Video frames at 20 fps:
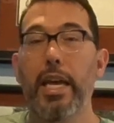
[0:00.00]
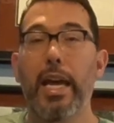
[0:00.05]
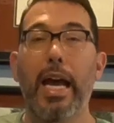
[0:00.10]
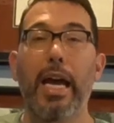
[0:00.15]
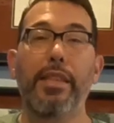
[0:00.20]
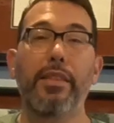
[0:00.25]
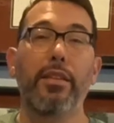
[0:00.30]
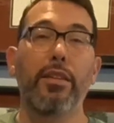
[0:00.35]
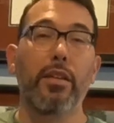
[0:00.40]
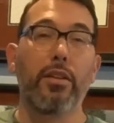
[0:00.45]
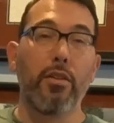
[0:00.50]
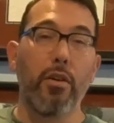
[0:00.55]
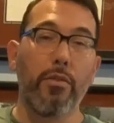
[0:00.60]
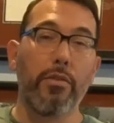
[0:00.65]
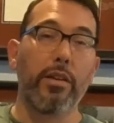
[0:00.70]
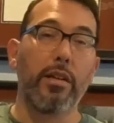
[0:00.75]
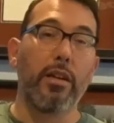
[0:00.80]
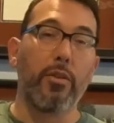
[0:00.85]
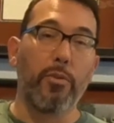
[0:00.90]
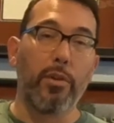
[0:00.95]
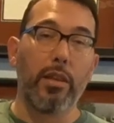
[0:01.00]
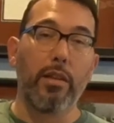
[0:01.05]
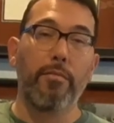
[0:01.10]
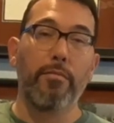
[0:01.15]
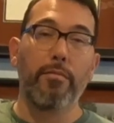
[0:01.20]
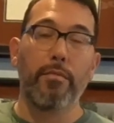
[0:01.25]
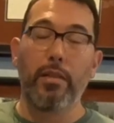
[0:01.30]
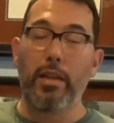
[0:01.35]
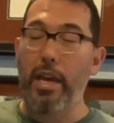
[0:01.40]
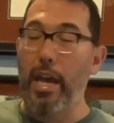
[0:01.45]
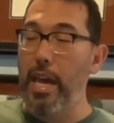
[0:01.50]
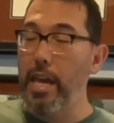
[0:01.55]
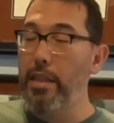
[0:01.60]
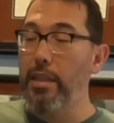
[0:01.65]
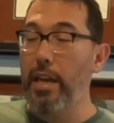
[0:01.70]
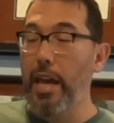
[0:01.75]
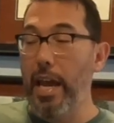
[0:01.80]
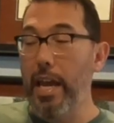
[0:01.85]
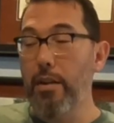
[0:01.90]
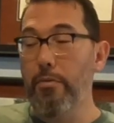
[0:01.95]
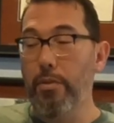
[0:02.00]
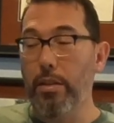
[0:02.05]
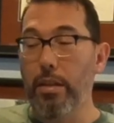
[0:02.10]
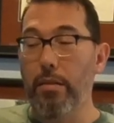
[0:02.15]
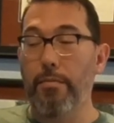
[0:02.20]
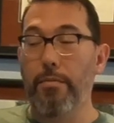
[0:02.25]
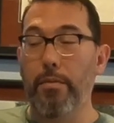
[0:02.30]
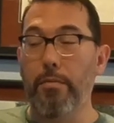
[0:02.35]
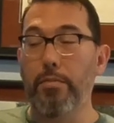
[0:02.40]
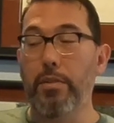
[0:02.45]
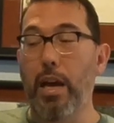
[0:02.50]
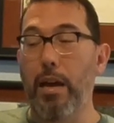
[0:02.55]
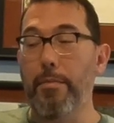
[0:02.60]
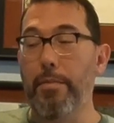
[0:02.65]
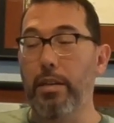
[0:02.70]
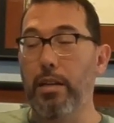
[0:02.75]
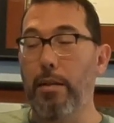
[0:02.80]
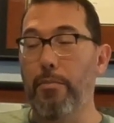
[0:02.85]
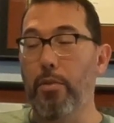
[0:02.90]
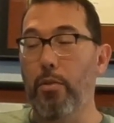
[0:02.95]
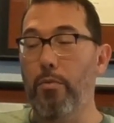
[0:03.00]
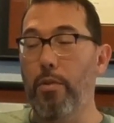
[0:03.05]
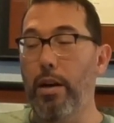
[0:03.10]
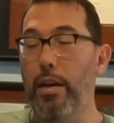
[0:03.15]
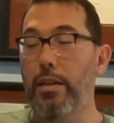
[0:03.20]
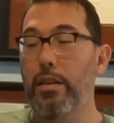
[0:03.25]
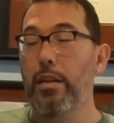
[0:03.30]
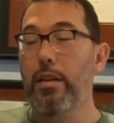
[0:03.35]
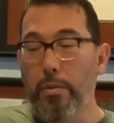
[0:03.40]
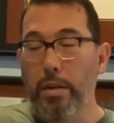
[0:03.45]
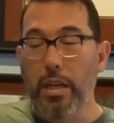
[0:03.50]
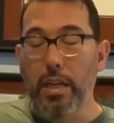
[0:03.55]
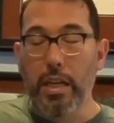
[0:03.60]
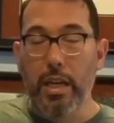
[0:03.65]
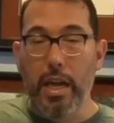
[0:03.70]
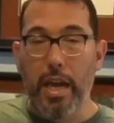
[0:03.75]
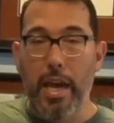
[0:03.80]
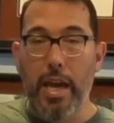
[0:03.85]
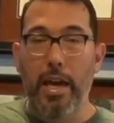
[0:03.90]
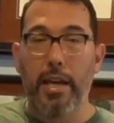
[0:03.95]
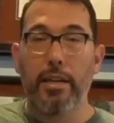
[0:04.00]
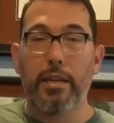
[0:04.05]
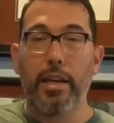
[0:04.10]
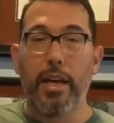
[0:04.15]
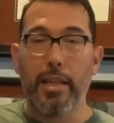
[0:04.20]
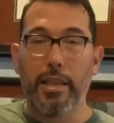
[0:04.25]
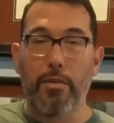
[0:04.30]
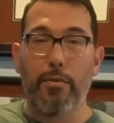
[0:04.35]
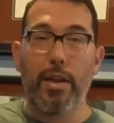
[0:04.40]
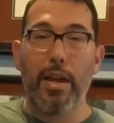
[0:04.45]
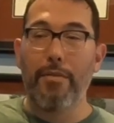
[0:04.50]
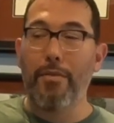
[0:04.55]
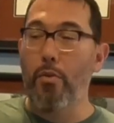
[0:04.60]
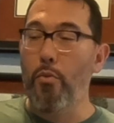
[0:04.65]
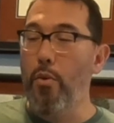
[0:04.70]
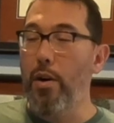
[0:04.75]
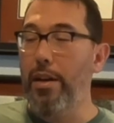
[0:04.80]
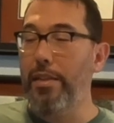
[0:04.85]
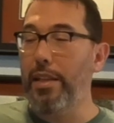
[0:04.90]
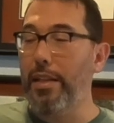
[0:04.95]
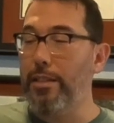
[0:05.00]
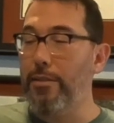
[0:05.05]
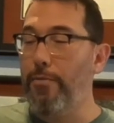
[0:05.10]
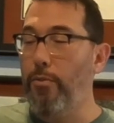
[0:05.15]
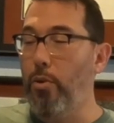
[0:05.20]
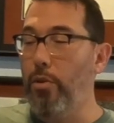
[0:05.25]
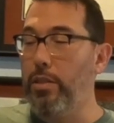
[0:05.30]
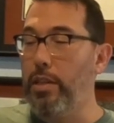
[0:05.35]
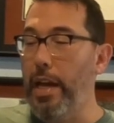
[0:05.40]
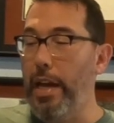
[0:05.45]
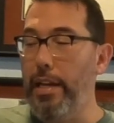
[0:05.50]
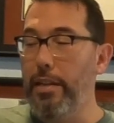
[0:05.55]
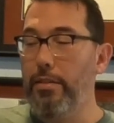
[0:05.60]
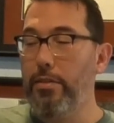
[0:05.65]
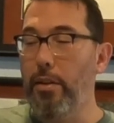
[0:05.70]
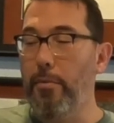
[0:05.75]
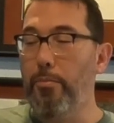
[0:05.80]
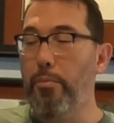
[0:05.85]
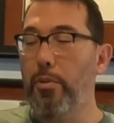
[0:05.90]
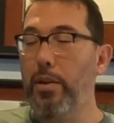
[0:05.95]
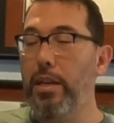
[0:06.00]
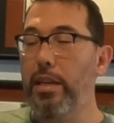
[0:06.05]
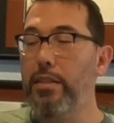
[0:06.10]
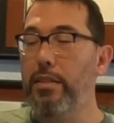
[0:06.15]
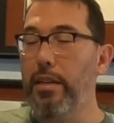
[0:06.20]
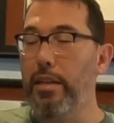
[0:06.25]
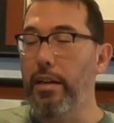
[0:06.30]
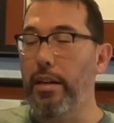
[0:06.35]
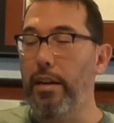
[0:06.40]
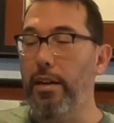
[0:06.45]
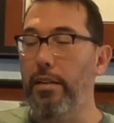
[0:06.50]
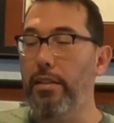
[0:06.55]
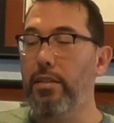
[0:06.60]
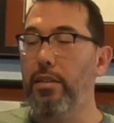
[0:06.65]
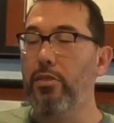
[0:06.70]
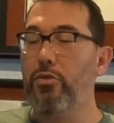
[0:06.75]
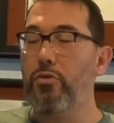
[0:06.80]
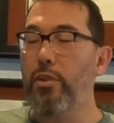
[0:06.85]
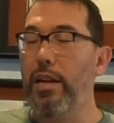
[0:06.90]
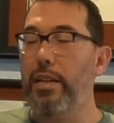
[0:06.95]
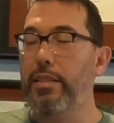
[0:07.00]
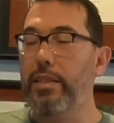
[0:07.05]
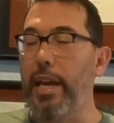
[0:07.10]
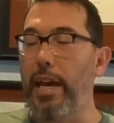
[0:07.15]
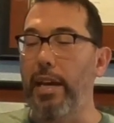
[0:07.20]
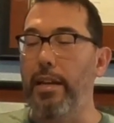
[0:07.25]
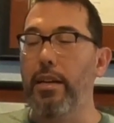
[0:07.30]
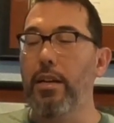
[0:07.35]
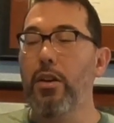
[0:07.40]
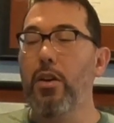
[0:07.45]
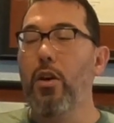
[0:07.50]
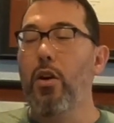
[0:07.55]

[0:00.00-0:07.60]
And then the coconut rhythm, the A rhythm from timing number 1, 3, E, and then we have a 1 that's forte. So pretty easy here. So let's try to say it.